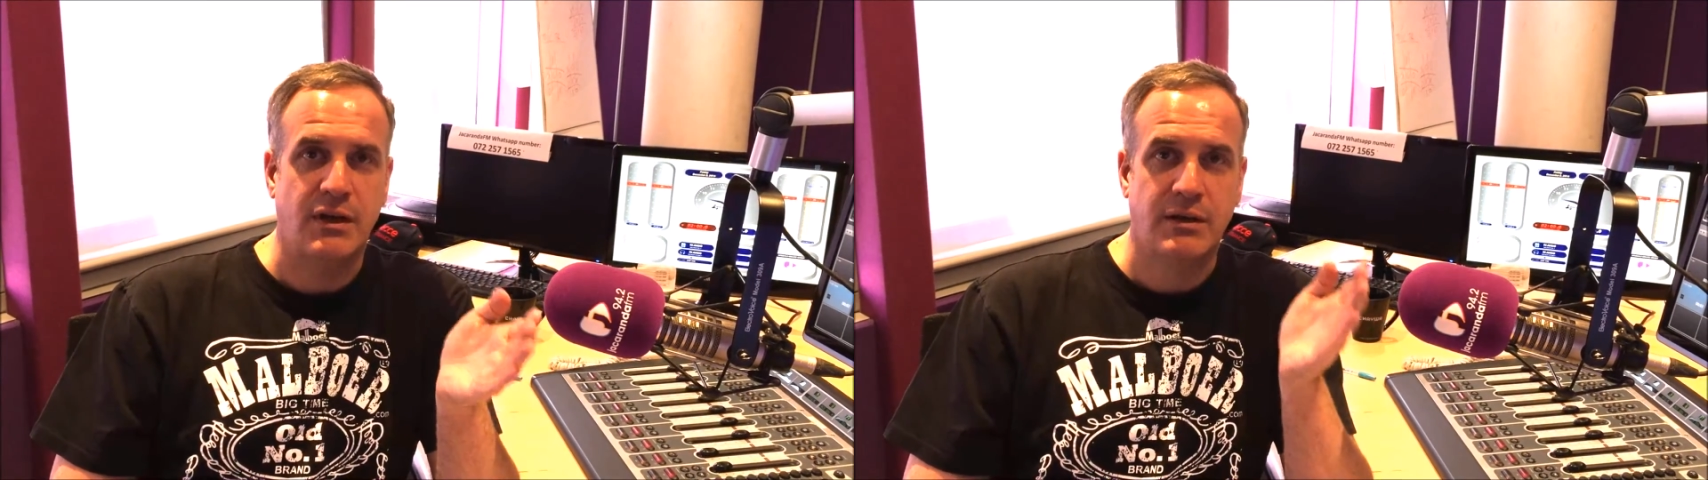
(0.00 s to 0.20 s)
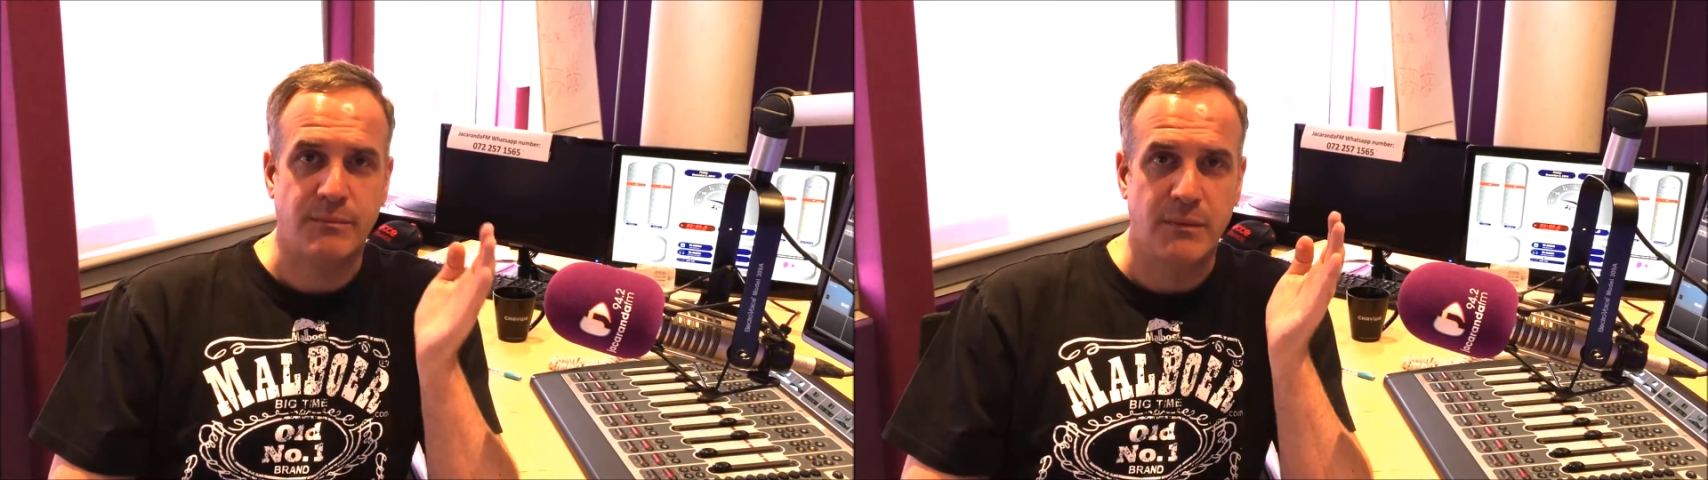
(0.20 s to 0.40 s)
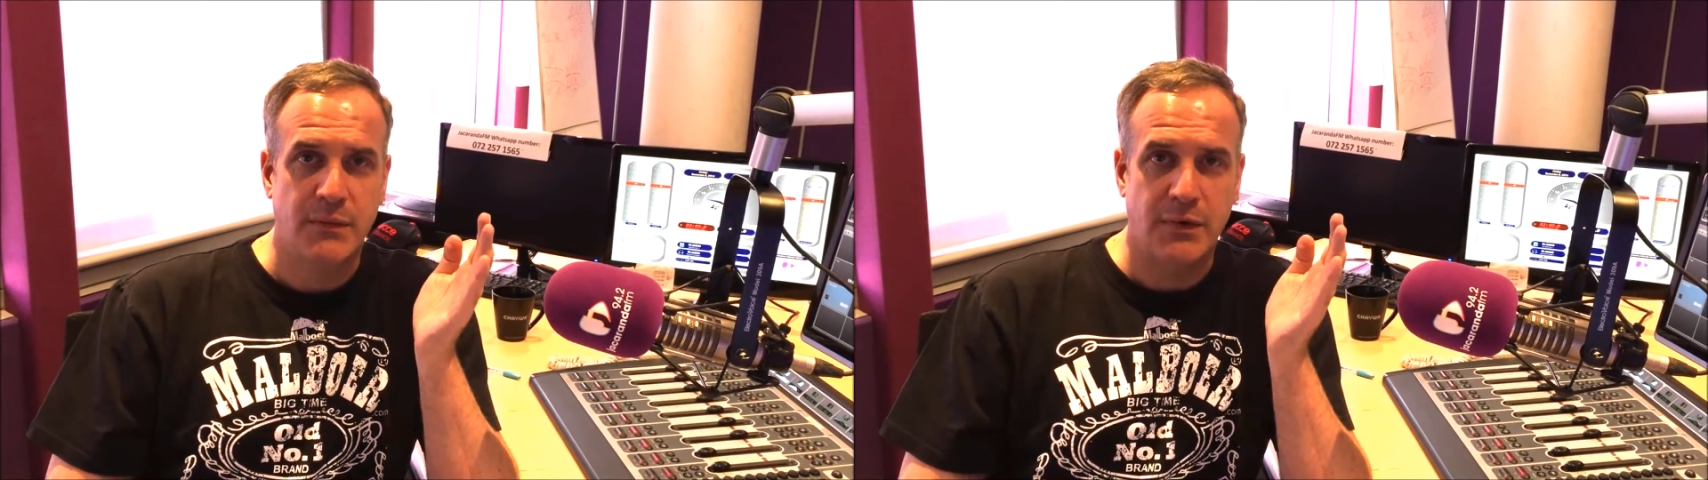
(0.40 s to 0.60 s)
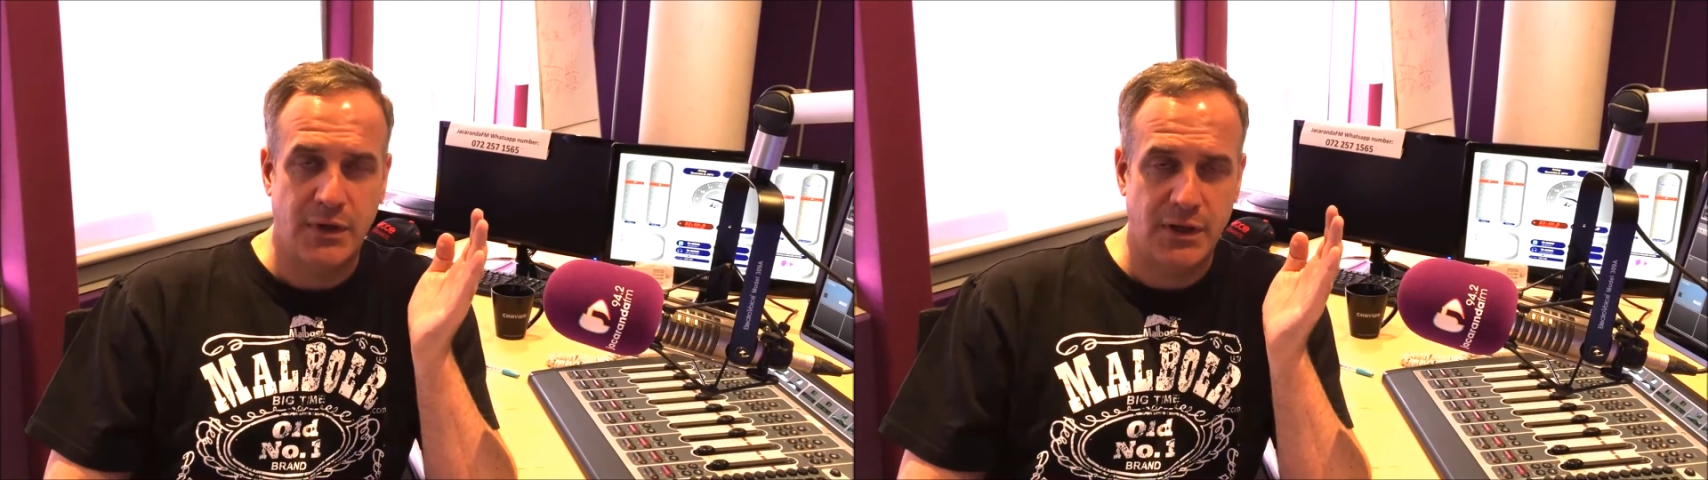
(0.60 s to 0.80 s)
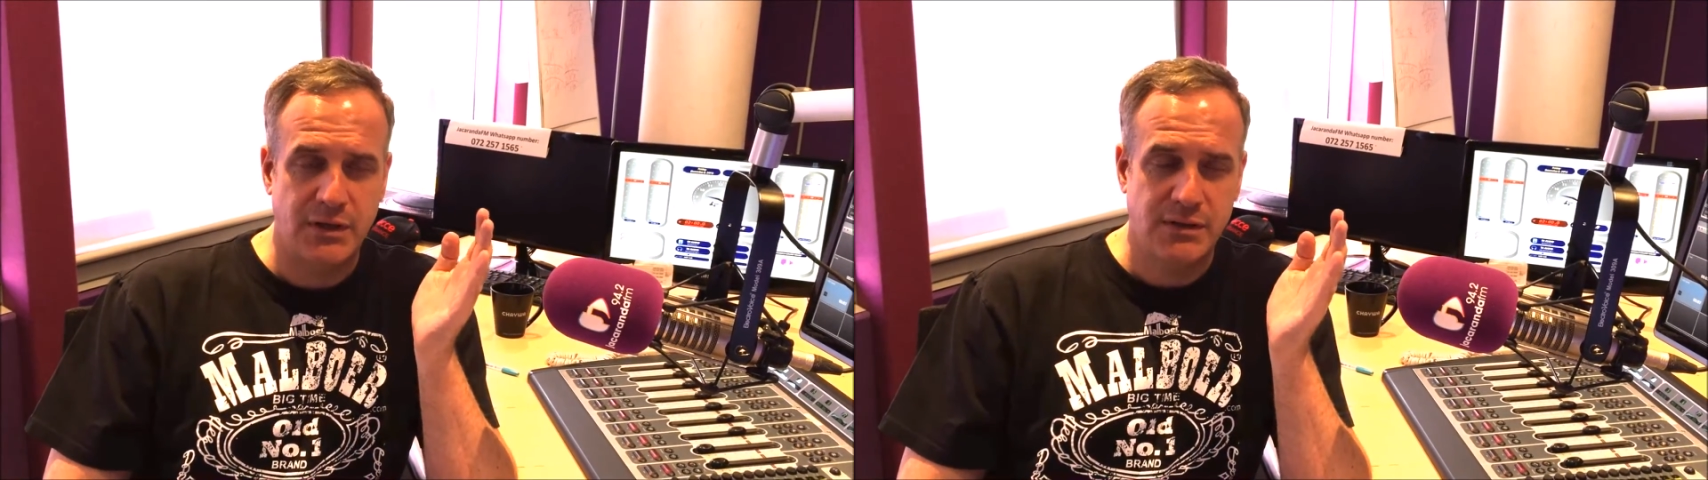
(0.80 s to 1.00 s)

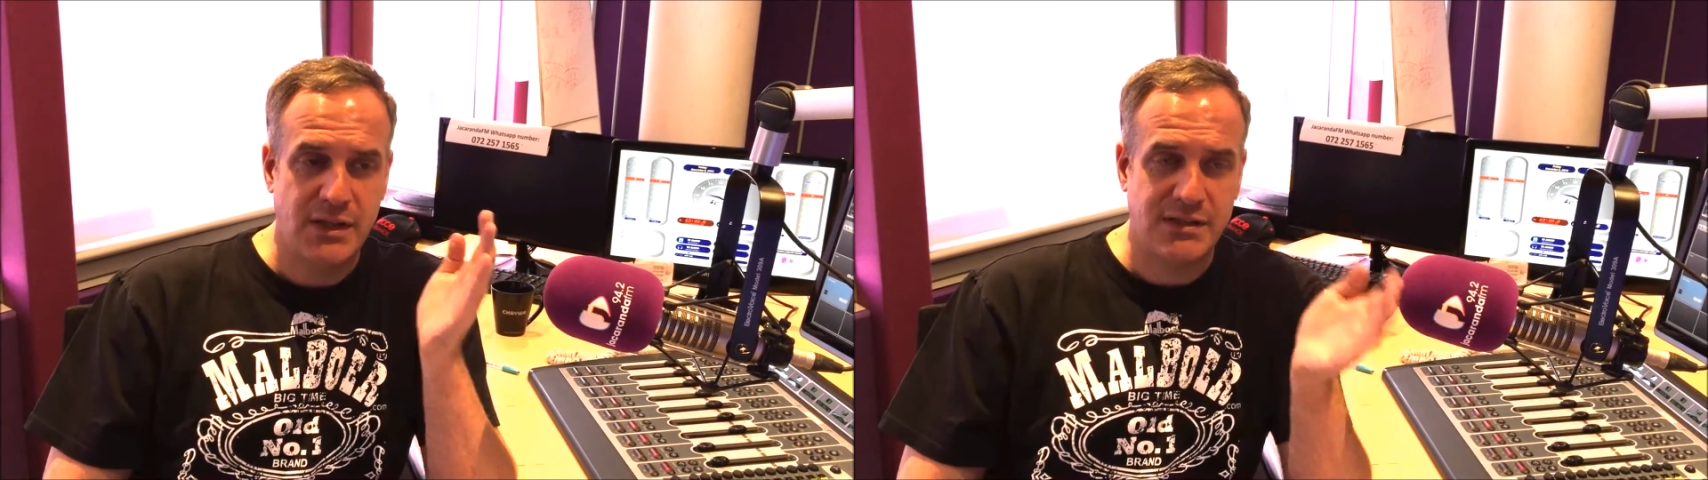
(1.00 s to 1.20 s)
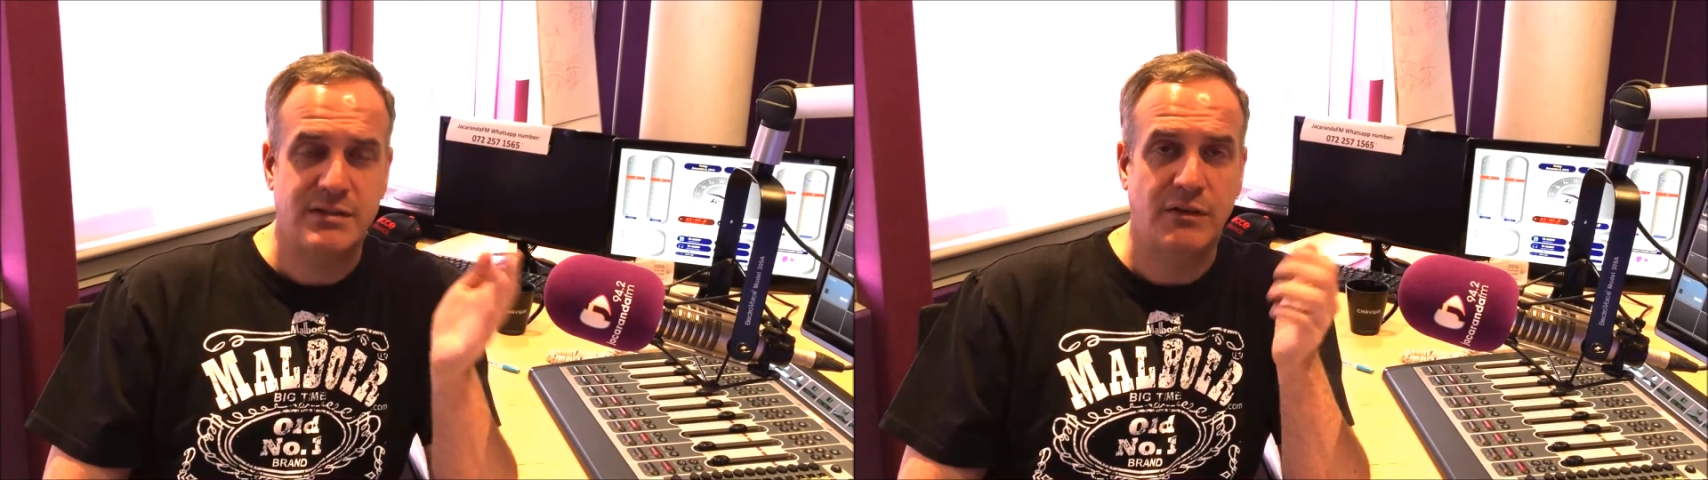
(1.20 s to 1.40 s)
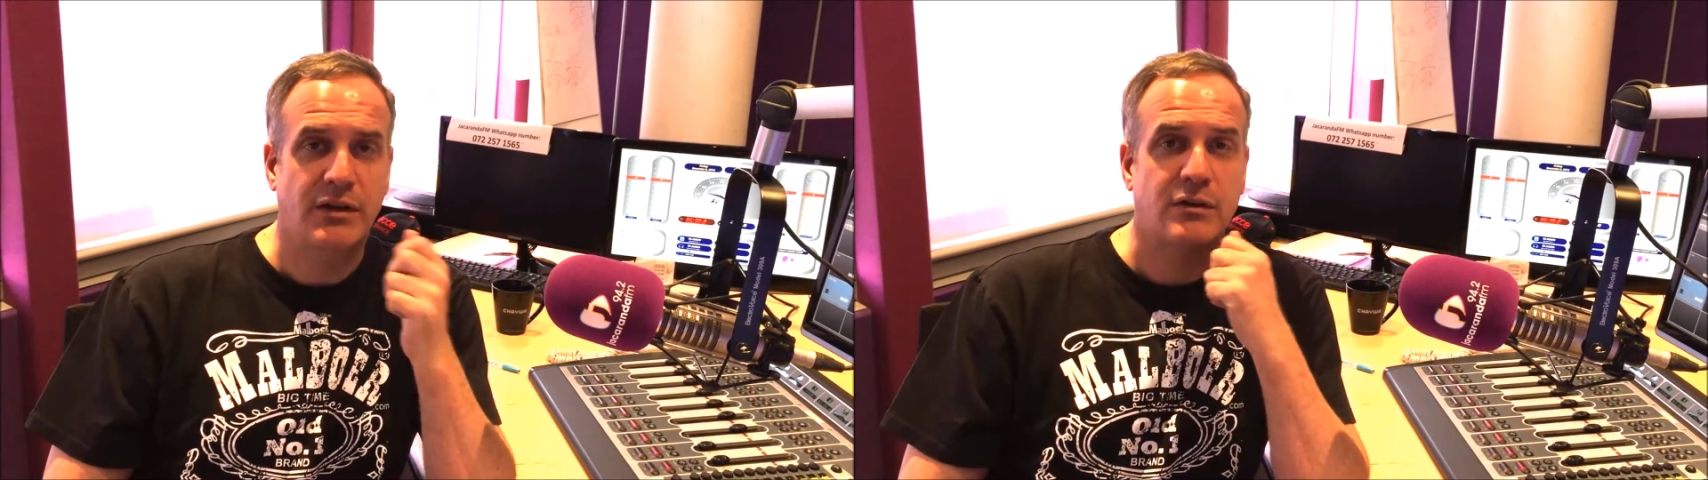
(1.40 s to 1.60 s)
And that's still